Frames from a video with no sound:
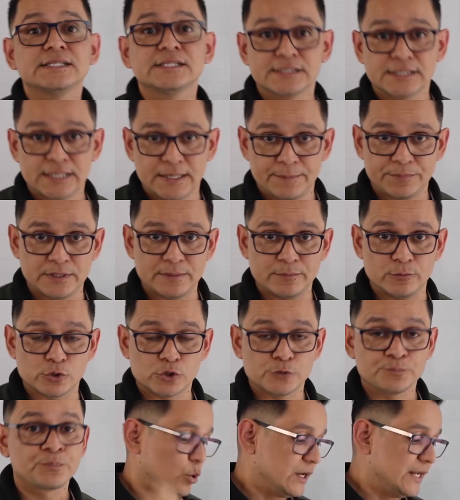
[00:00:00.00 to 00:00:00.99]
With that
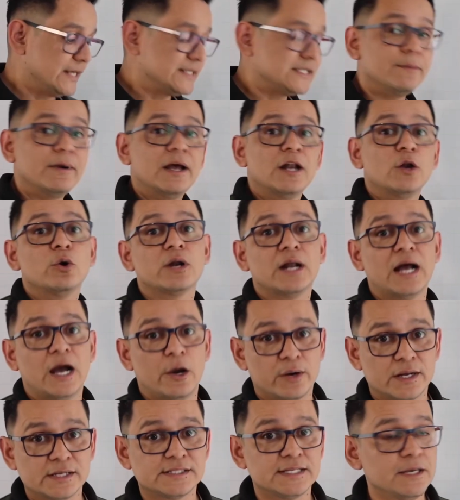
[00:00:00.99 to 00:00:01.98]
value,
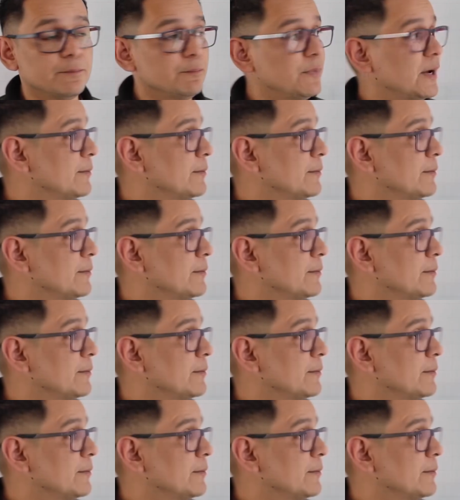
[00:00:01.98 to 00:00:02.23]
now we can